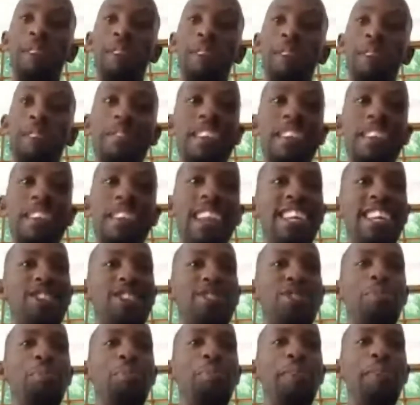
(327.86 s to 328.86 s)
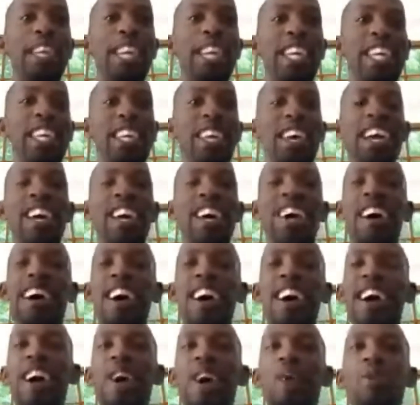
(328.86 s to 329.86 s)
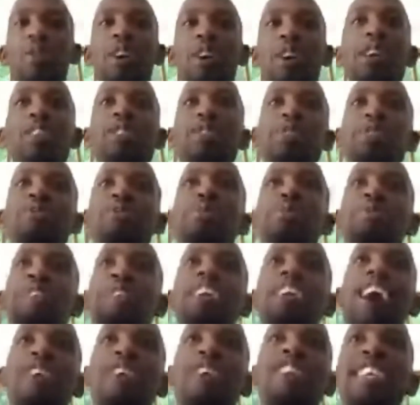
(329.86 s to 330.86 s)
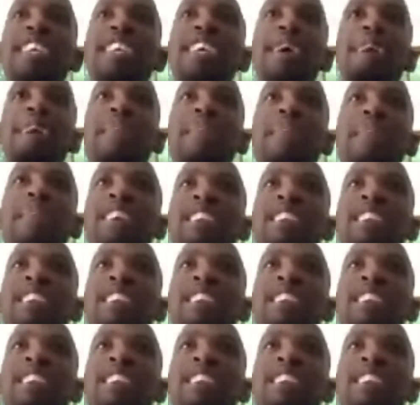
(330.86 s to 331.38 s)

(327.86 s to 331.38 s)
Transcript: privilege to be, uh, well, to be counted